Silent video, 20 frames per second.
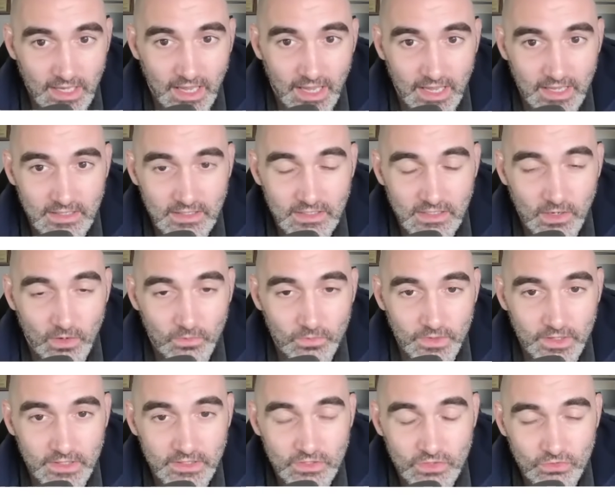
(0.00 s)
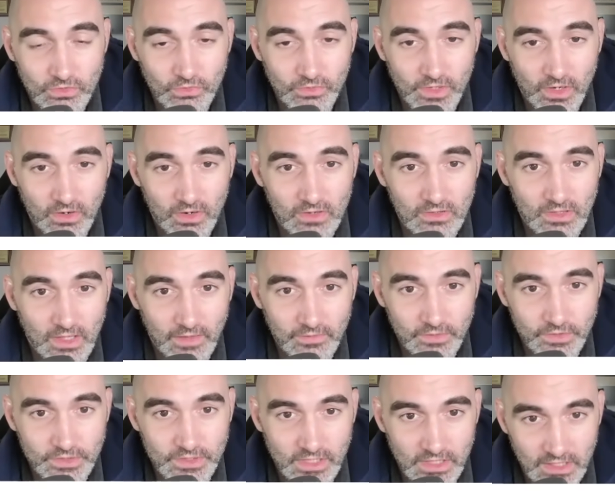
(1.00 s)
And, you know, it's true, there are
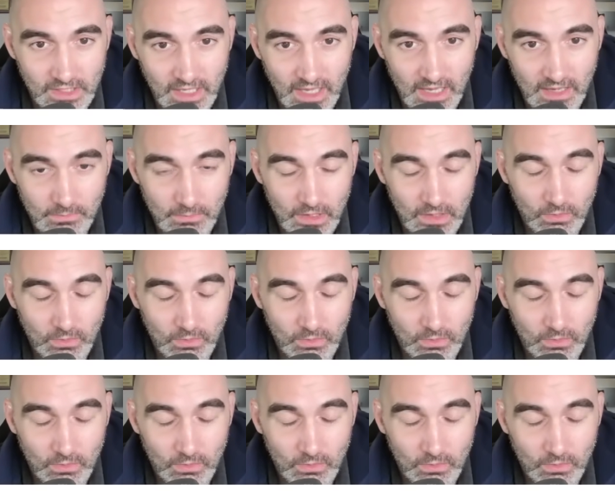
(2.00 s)
levels to the game.